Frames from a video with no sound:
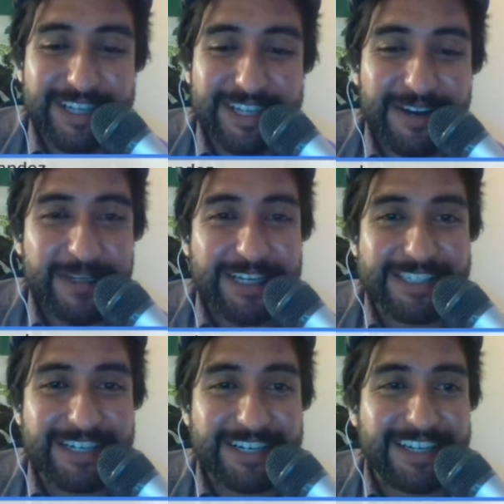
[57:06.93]
next to
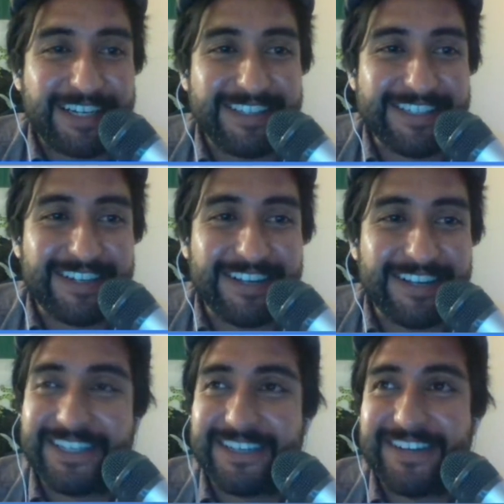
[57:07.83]
Donketo. That's all I'm
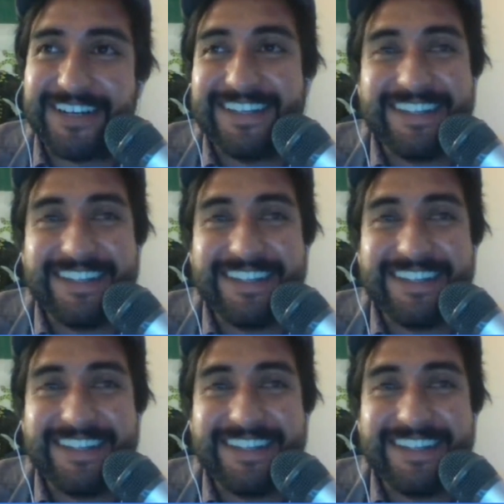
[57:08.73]
thinking about. Like,